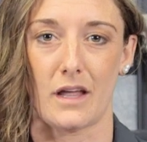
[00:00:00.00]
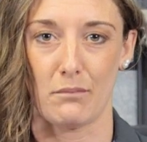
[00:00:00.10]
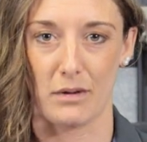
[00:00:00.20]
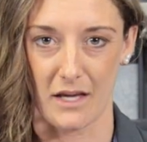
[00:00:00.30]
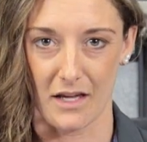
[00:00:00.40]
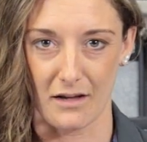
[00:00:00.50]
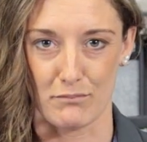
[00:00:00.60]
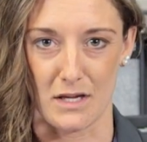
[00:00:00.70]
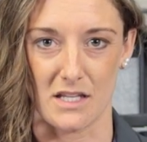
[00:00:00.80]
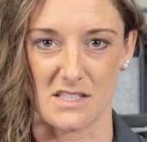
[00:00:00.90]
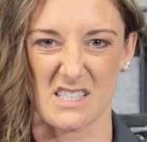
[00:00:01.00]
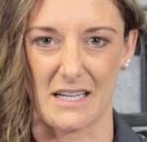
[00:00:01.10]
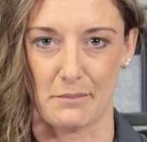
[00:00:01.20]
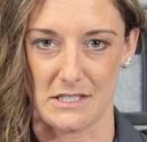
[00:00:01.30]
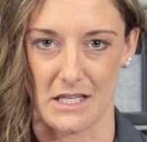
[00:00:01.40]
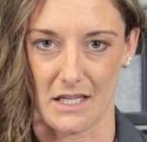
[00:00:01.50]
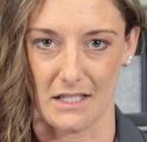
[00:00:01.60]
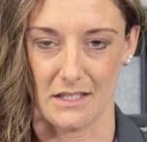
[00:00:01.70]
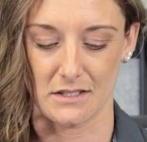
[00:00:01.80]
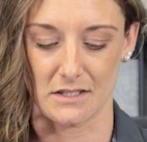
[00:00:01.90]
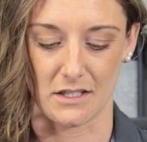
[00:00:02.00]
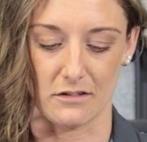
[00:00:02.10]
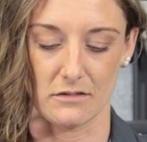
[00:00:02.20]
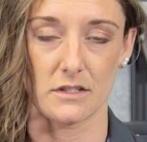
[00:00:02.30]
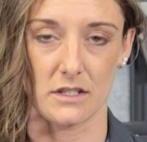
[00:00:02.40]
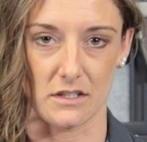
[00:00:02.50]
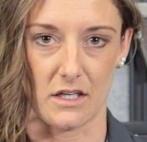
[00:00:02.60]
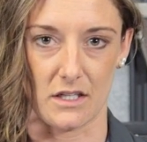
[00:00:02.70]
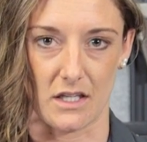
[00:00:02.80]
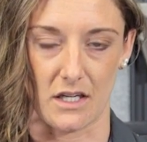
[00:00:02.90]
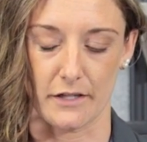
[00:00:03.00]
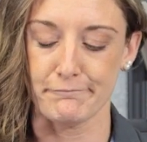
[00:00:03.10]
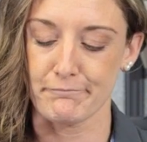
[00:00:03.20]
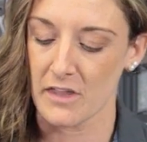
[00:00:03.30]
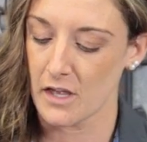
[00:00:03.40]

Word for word: Labe means come and take it, so good luck there.